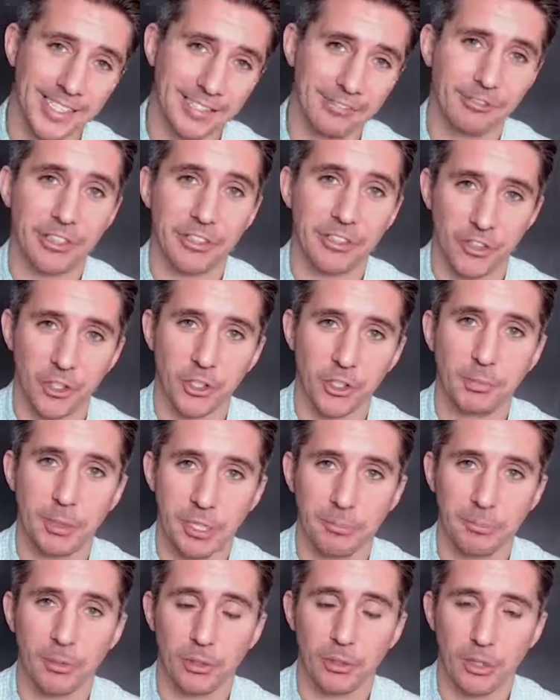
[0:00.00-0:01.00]
get rid of those
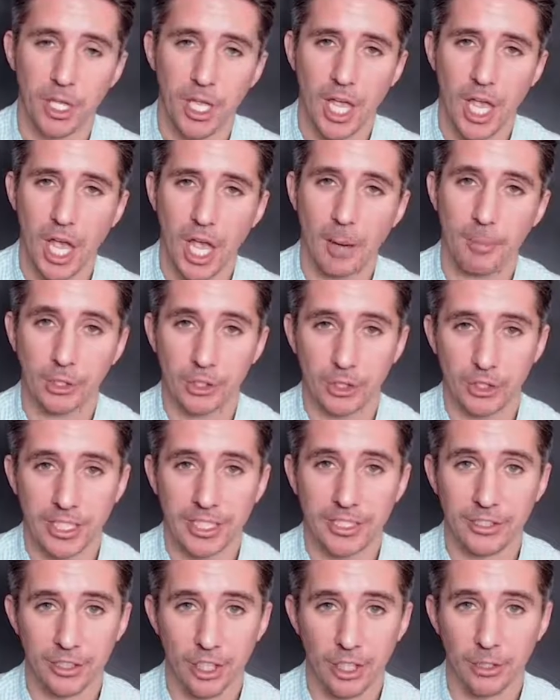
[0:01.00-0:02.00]
people uh, because then
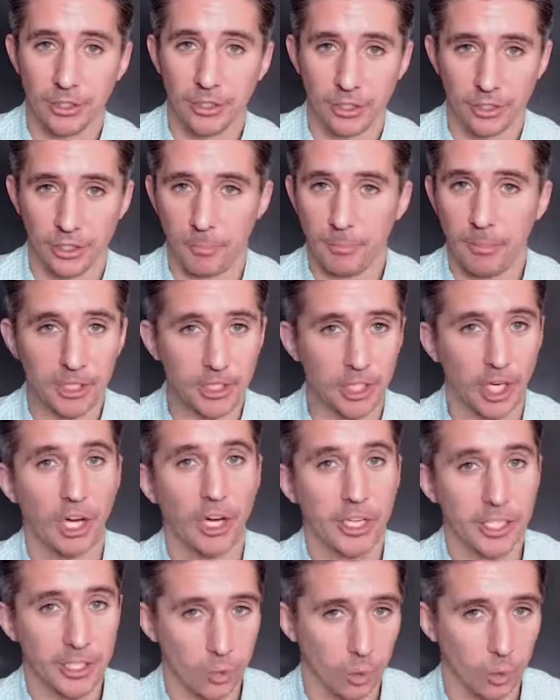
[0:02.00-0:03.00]
you know that you've got a much
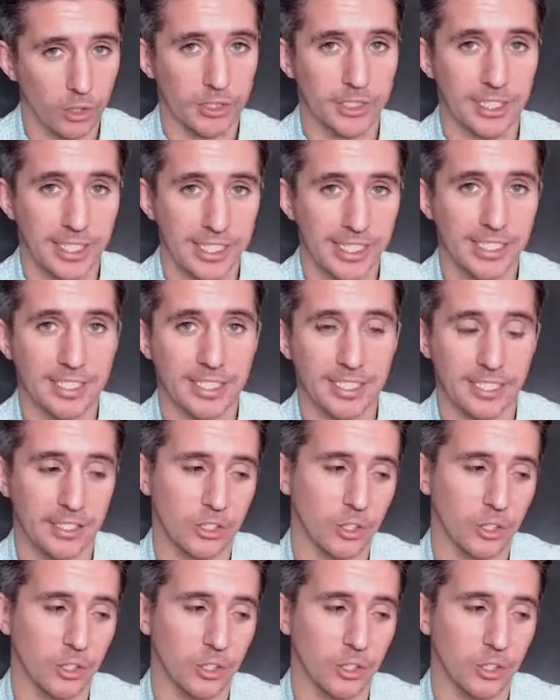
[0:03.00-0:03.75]
higher quality list.